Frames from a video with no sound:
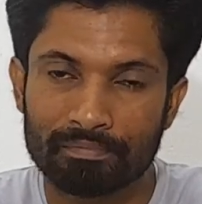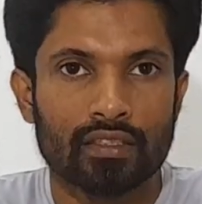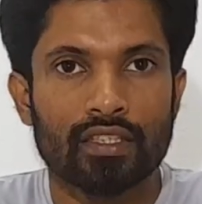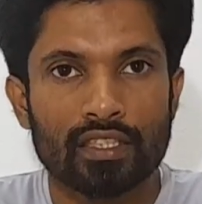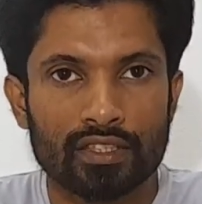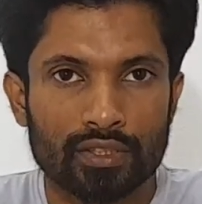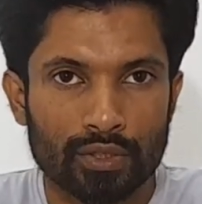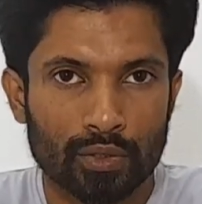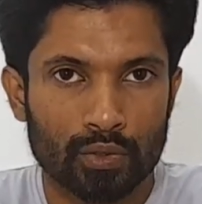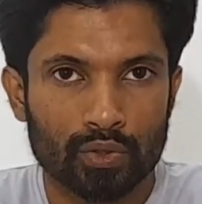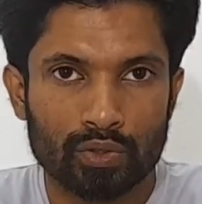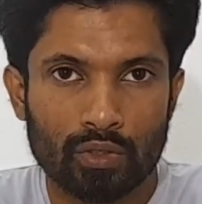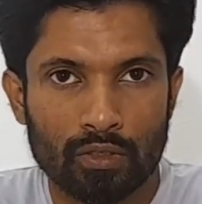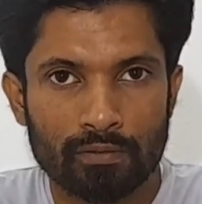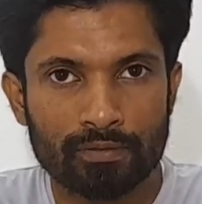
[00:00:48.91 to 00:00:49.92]
The
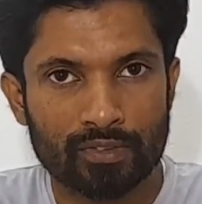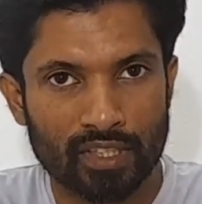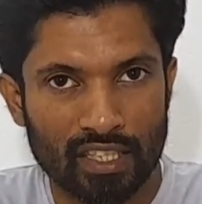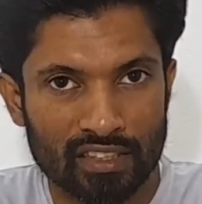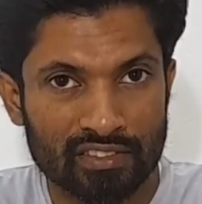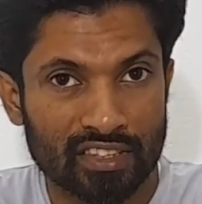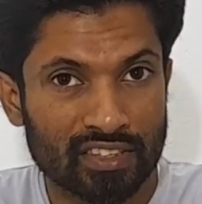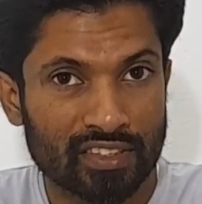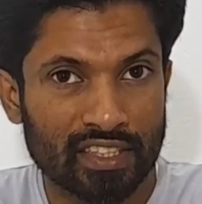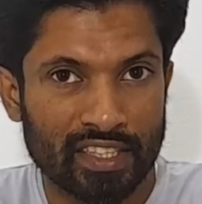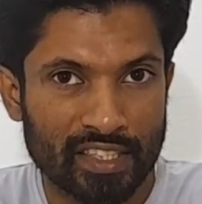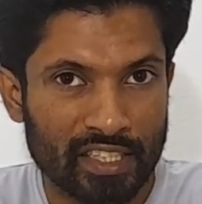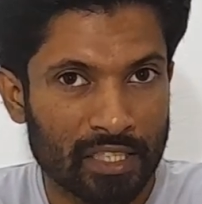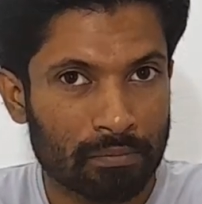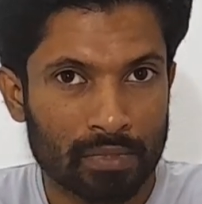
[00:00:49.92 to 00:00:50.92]
use of transistor
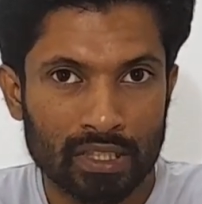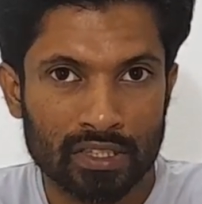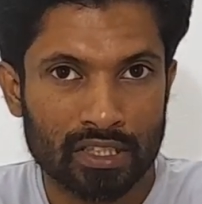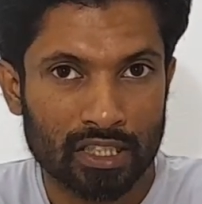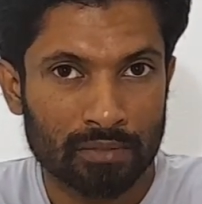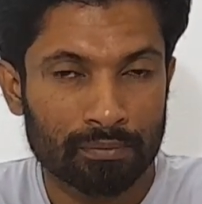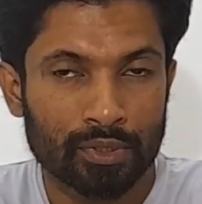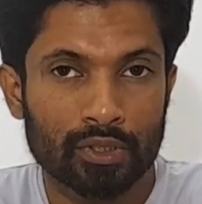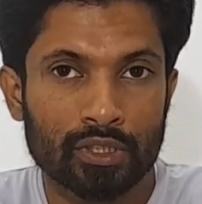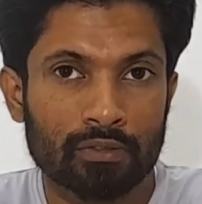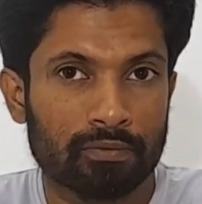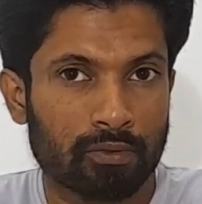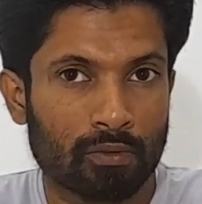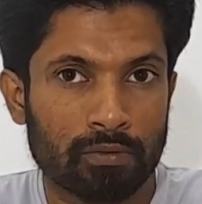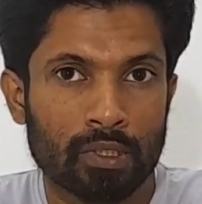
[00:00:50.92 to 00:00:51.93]
enabled computer to
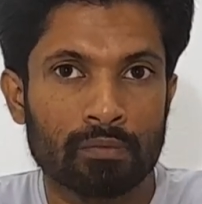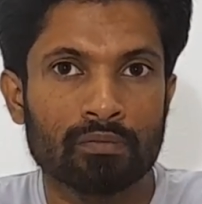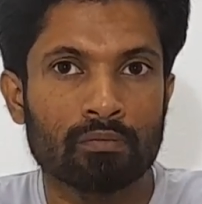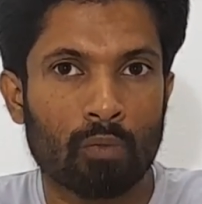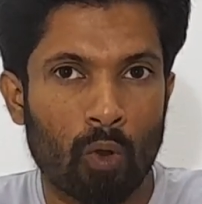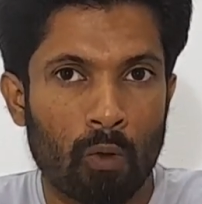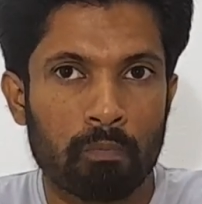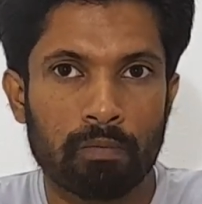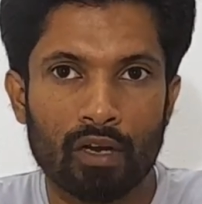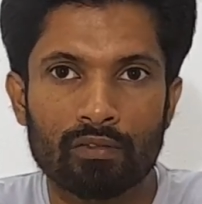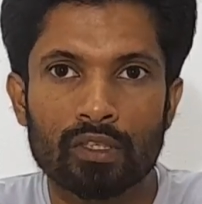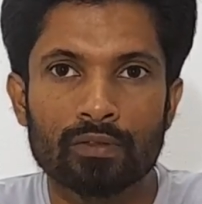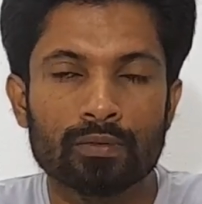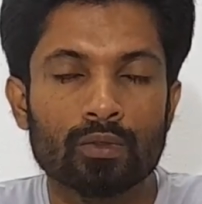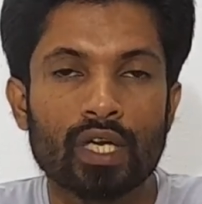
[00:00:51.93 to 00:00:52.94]
perform more
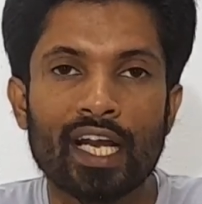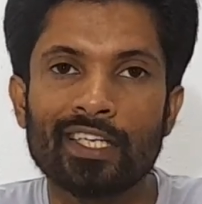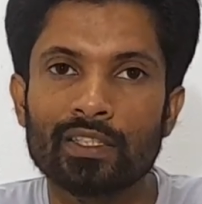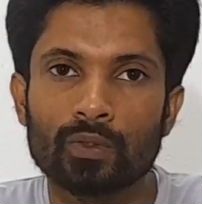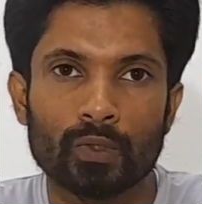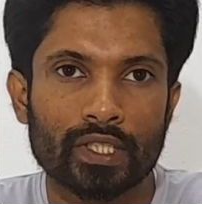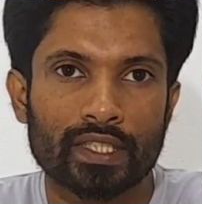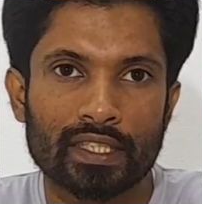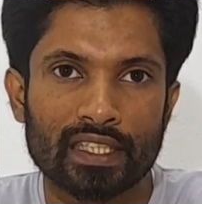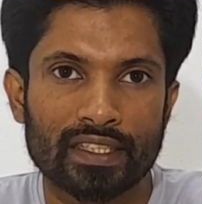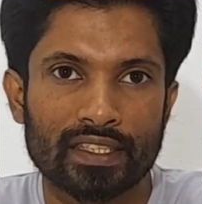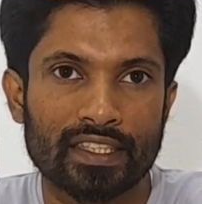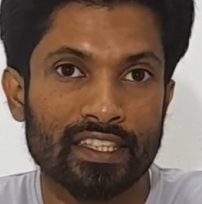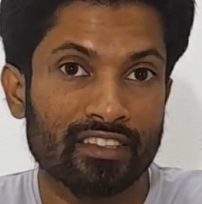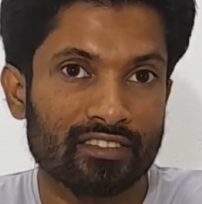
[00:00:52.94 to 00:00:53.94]
powerful and quickly.
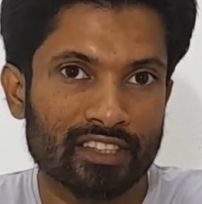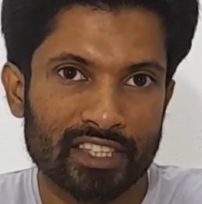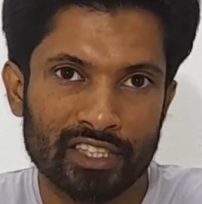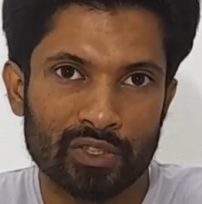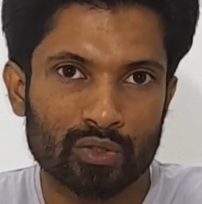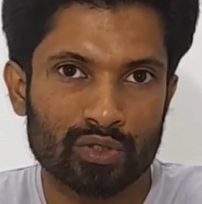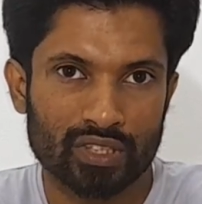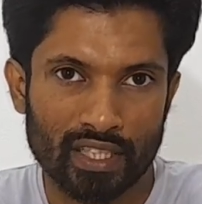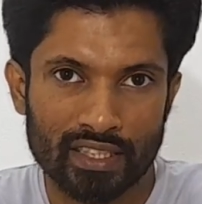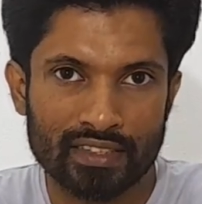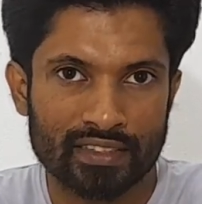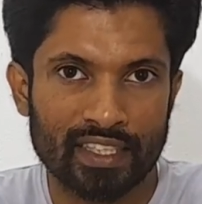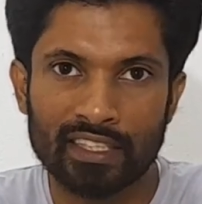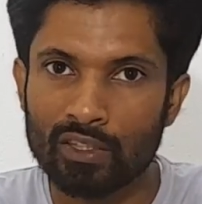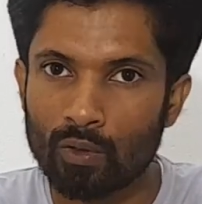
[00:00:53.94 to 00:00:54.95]
It reduced size
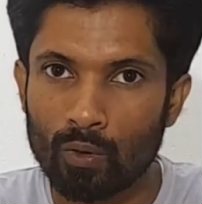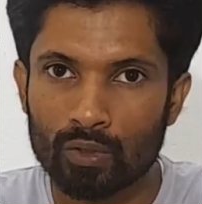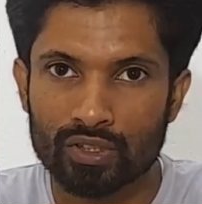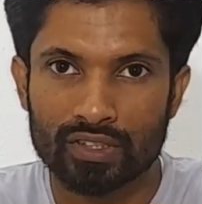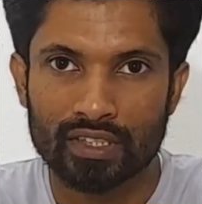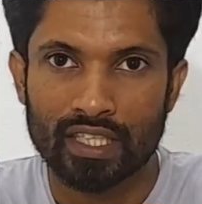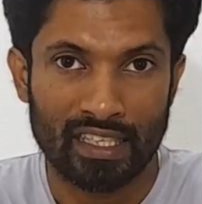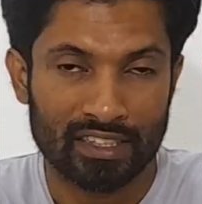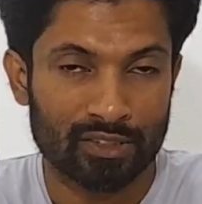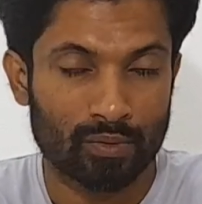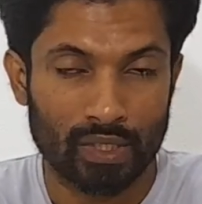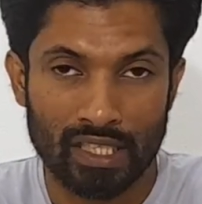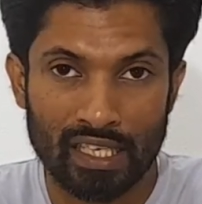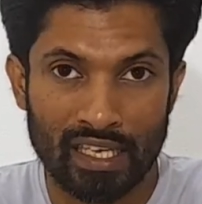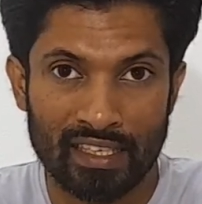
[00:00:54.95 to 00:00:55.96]
and cost as
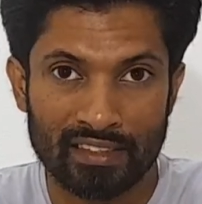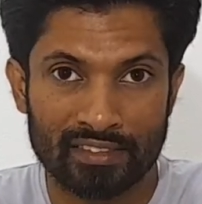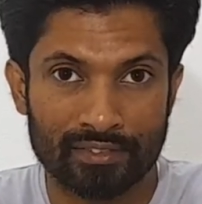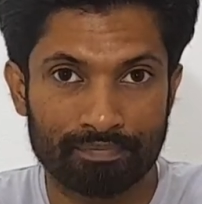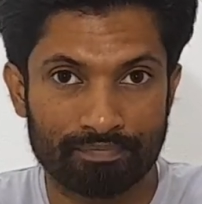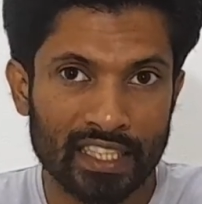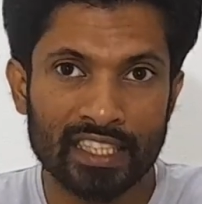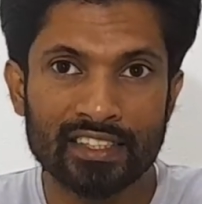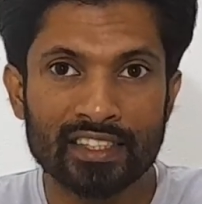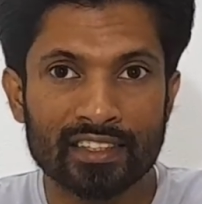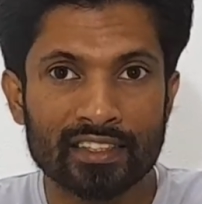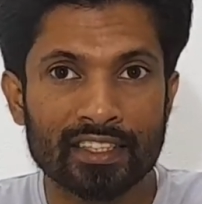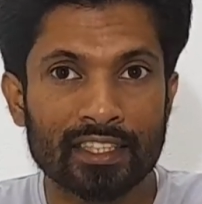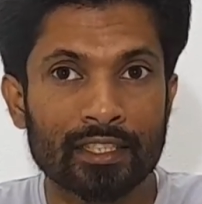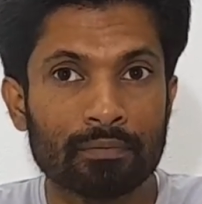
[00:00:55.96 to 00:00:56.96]
well as heat
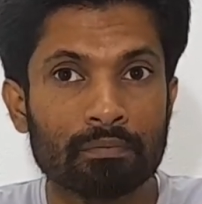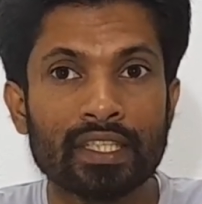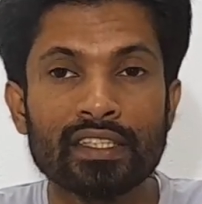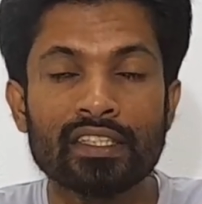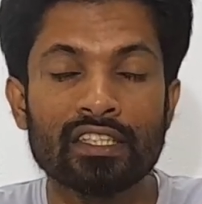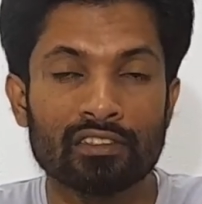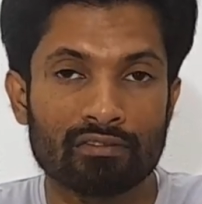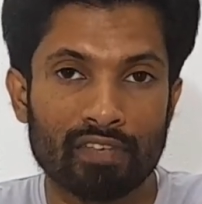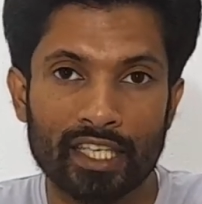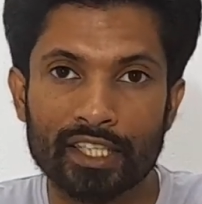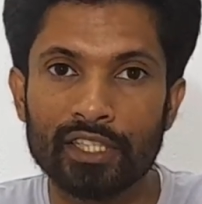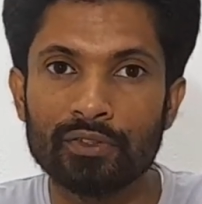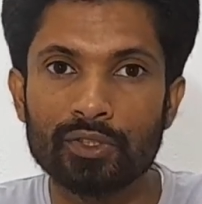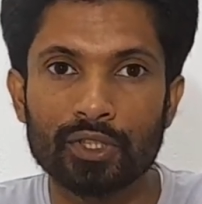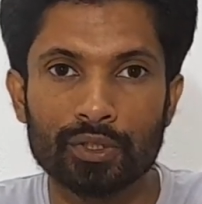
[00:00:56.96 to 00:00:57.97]
generated by
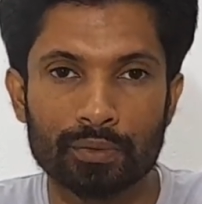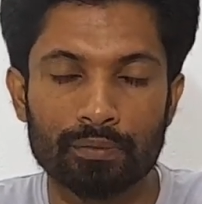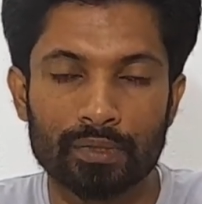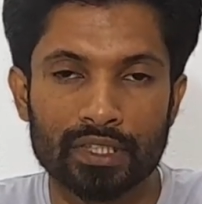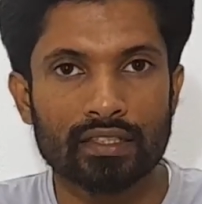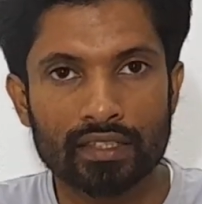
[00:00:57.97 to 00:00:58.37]
vacuum tube.